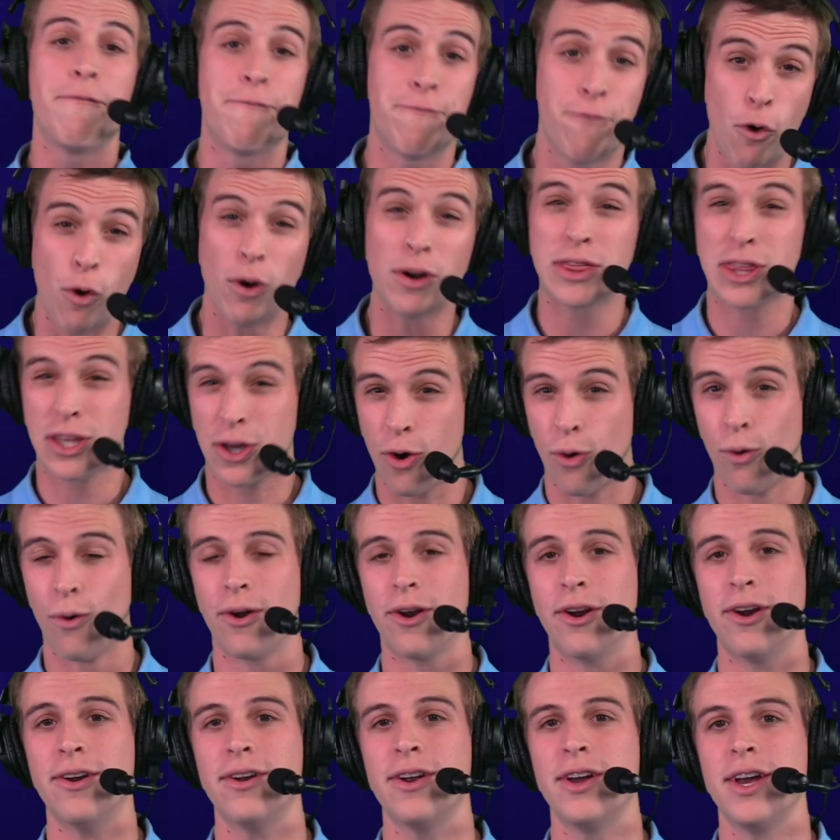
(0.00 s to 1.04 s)
Fourth
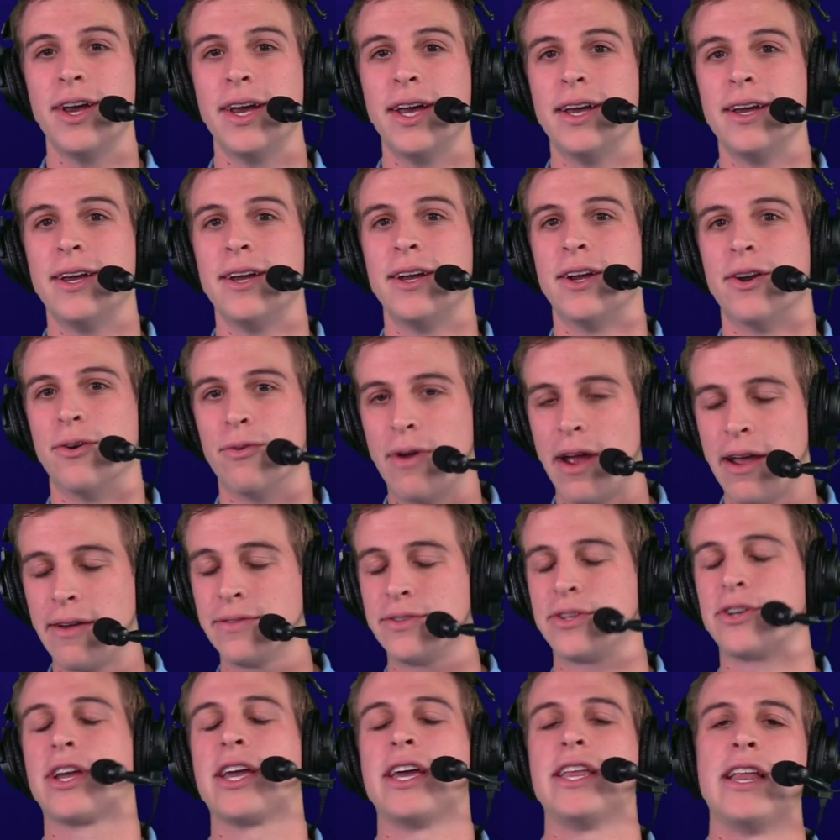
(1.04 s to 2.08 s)
quarter,
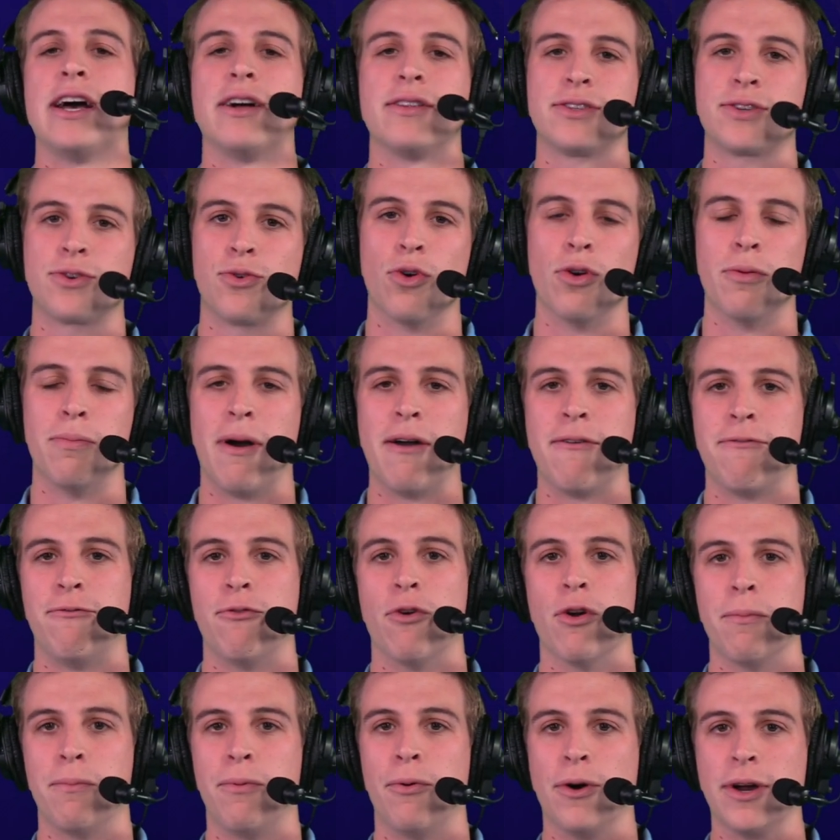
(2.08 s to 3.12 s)
Ravens are getting outscored by
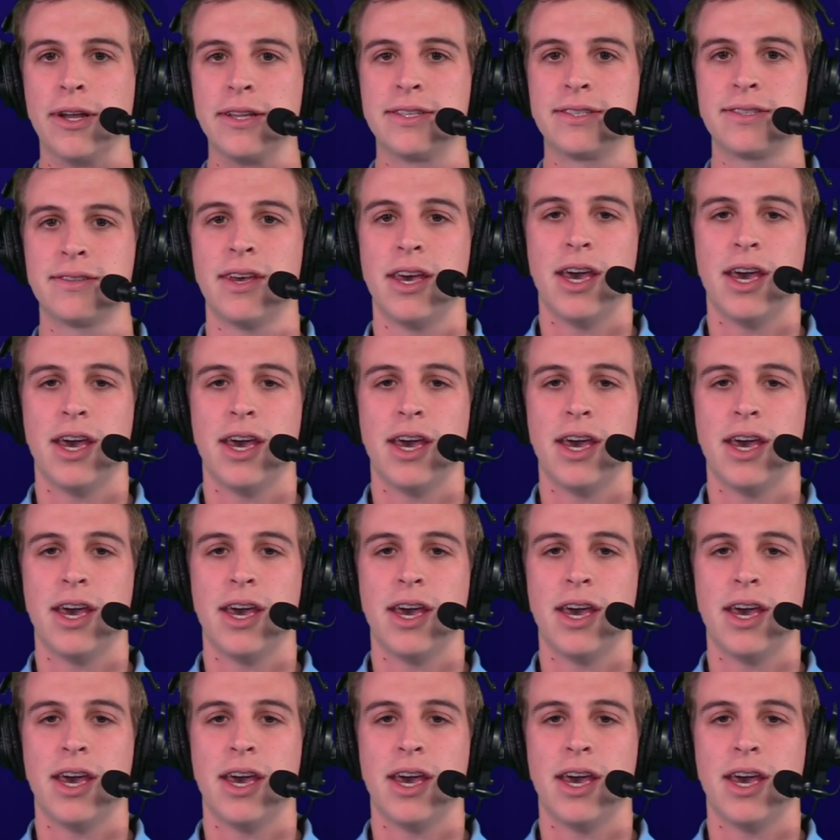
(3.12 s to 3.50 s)
4 points.